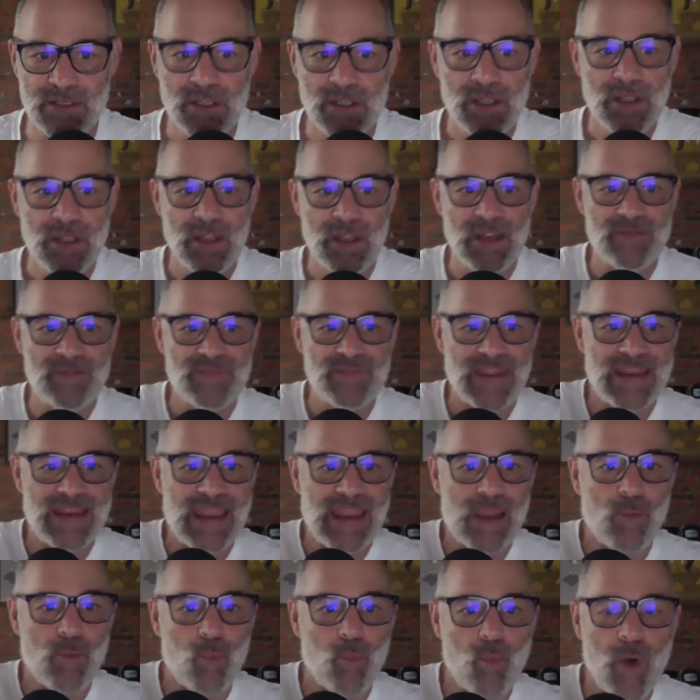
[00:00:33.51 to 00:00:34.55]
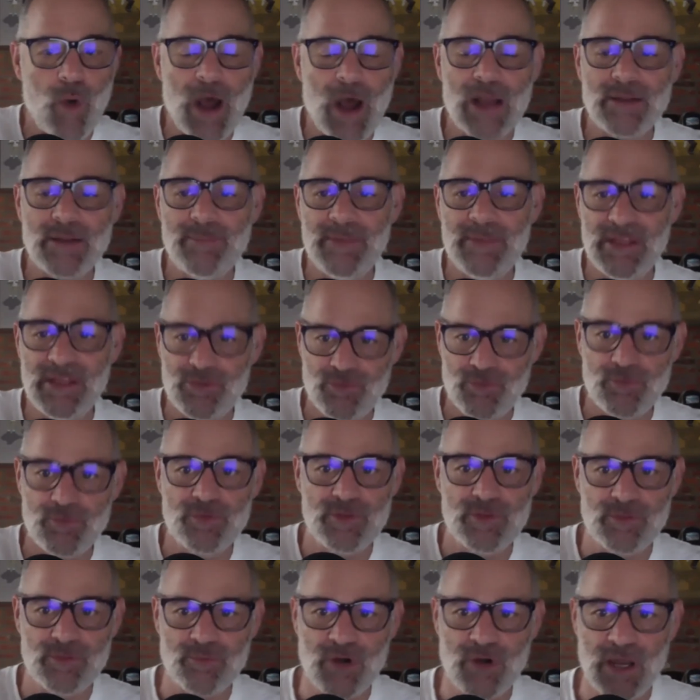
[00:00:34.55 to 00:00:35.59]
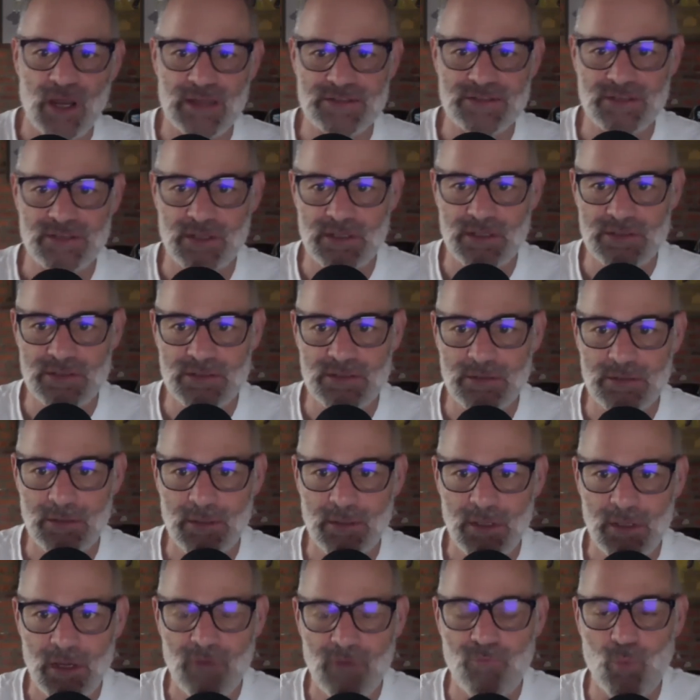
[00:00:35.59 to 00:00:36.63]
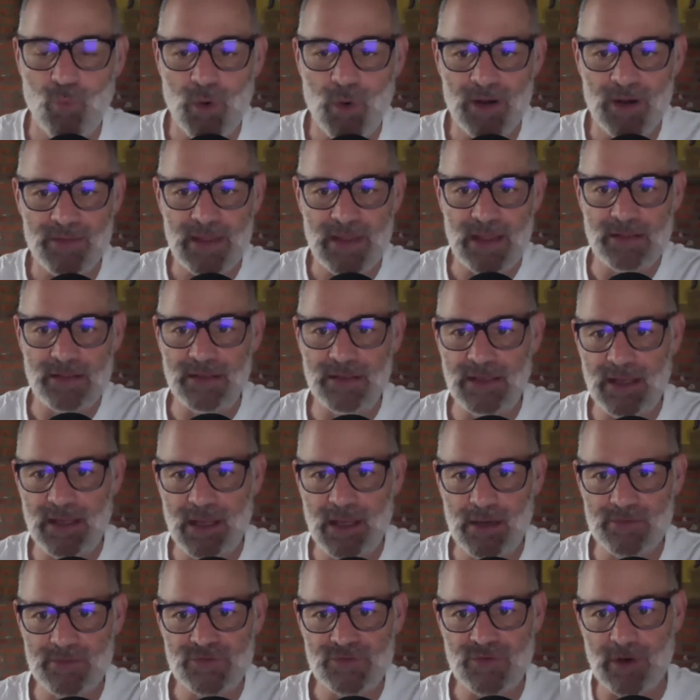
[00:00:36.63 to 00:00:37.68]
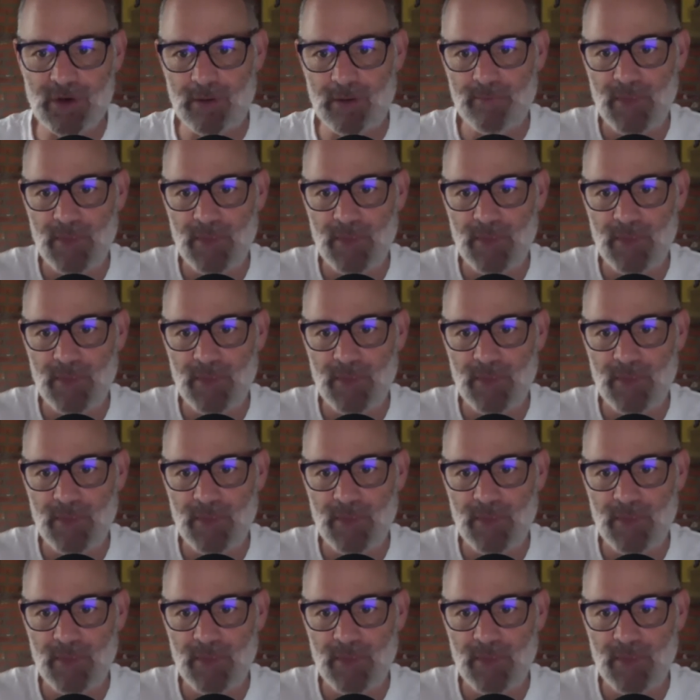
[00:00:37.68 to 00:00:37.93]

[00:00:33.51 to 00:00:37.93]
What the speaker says: If they can't walk me through the process of where that lead comes from